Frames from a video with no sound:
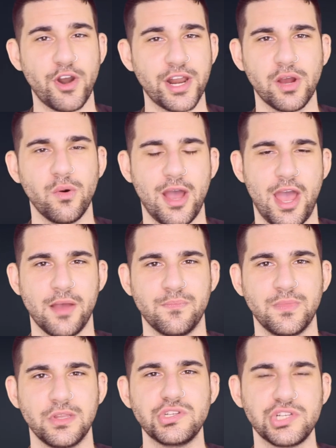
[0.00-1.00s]
running away.
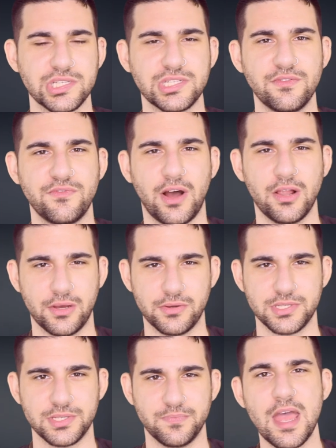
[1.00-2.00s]
Justin
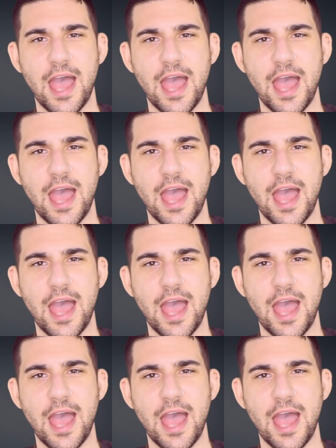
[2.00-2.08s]
follows.